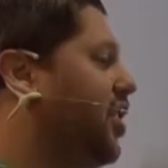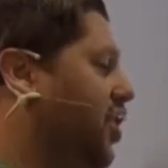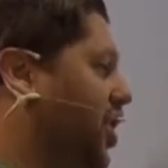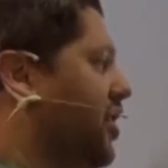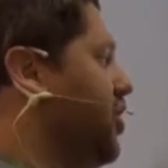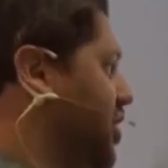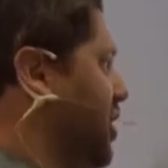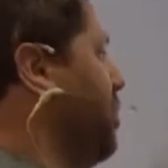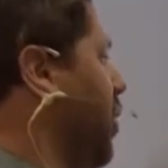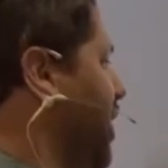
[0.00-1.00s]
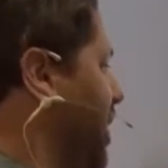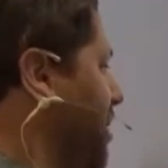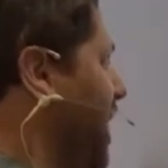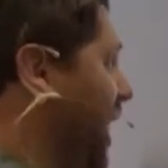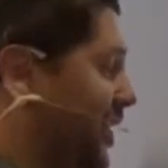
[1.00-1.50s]
you can just deploy
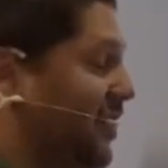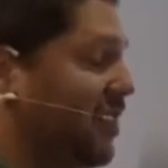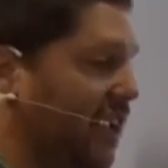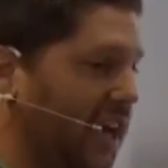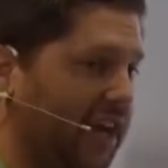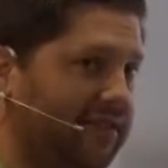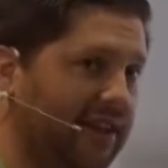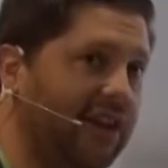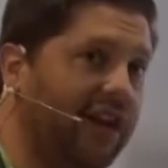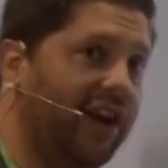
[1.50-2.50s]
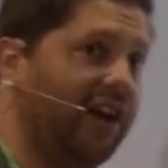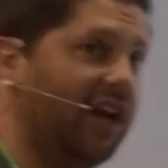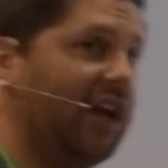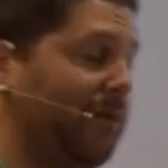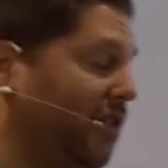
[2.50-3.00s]
them as a
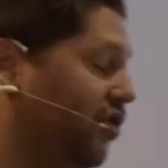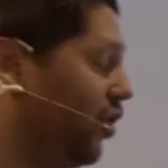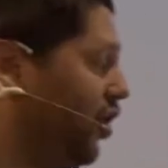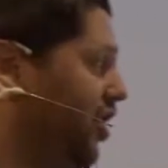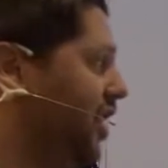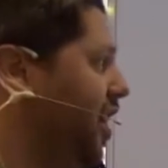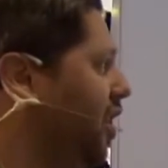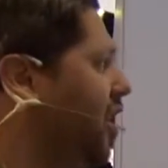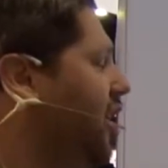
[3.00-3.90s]
Singularity image or container.